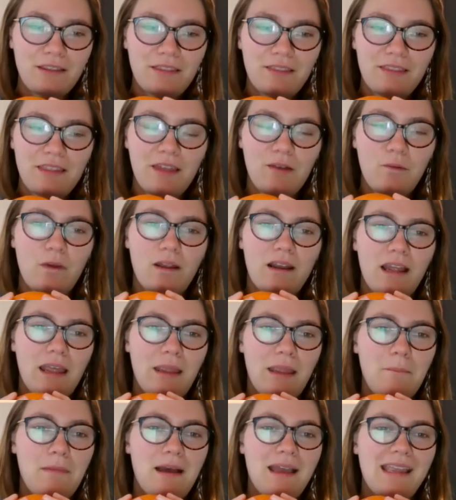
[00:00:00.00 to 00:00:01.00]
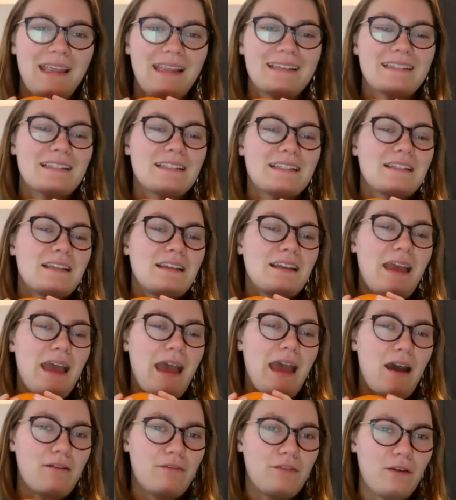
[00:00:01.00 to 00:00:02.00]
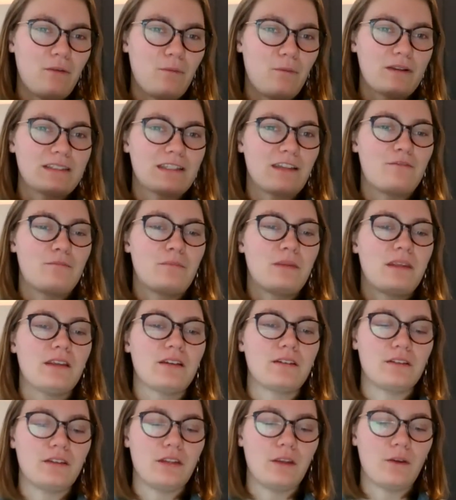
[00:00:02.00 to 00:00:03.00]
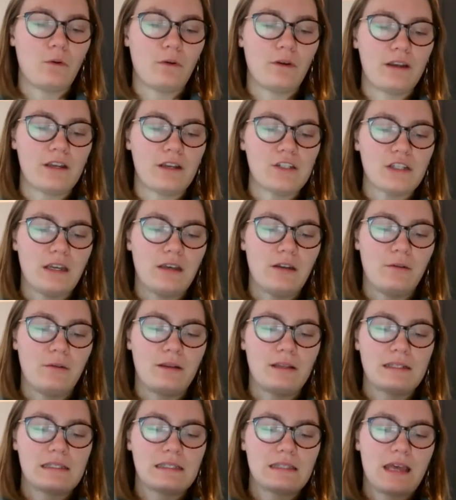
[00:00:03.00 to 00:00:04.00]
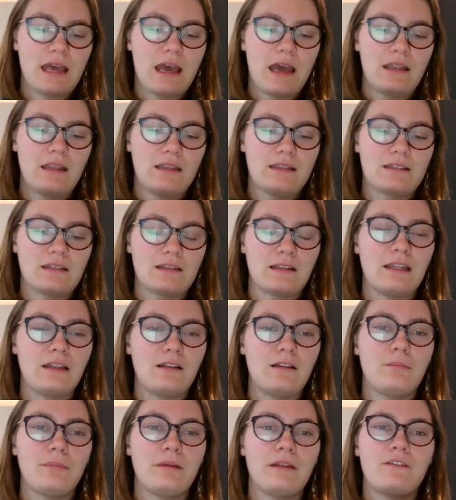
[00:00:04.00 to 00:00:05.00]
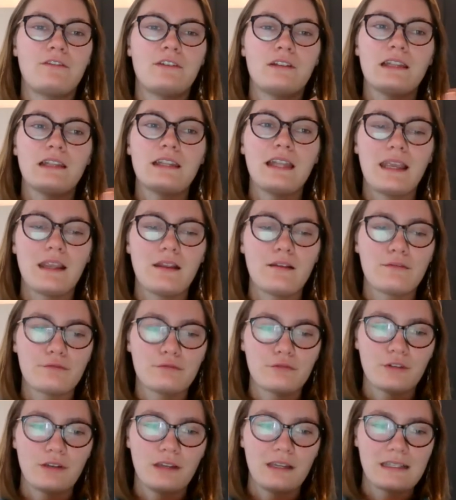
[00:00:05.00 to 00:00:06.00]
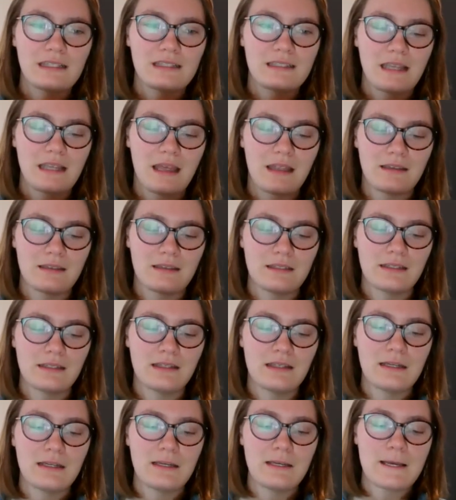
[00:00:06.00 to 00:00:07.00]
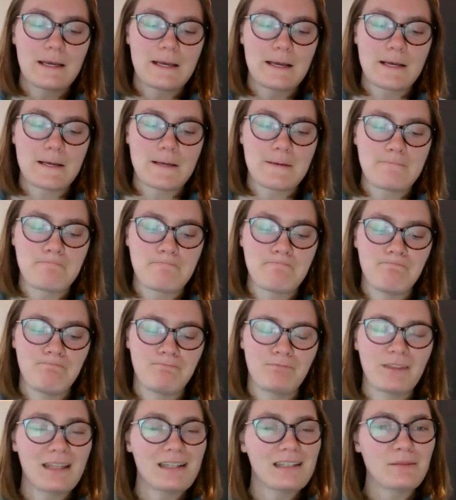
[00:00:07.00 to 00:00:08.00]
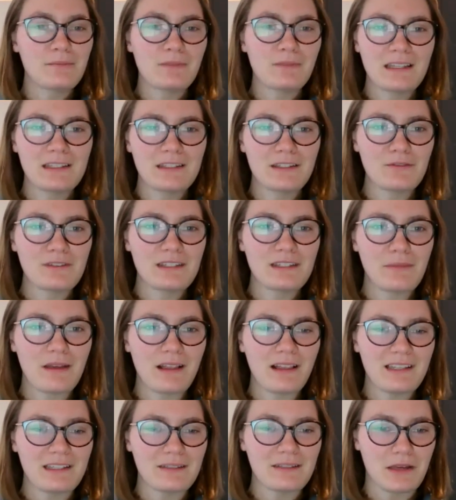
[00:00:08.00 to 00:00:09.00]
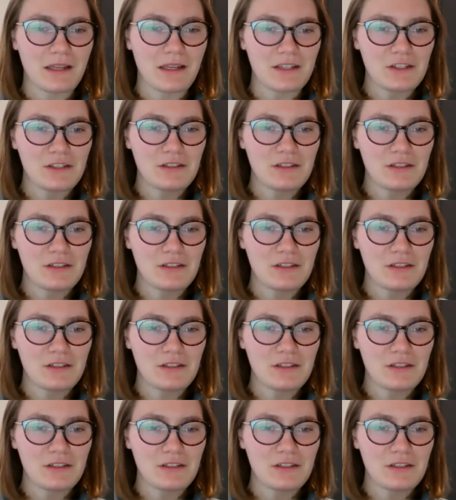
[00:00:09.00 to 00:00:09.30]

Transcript: than when I might have it once I've peeled the orange. I notice that it's a little bit of a light fruity scent. And some things don't smell as much,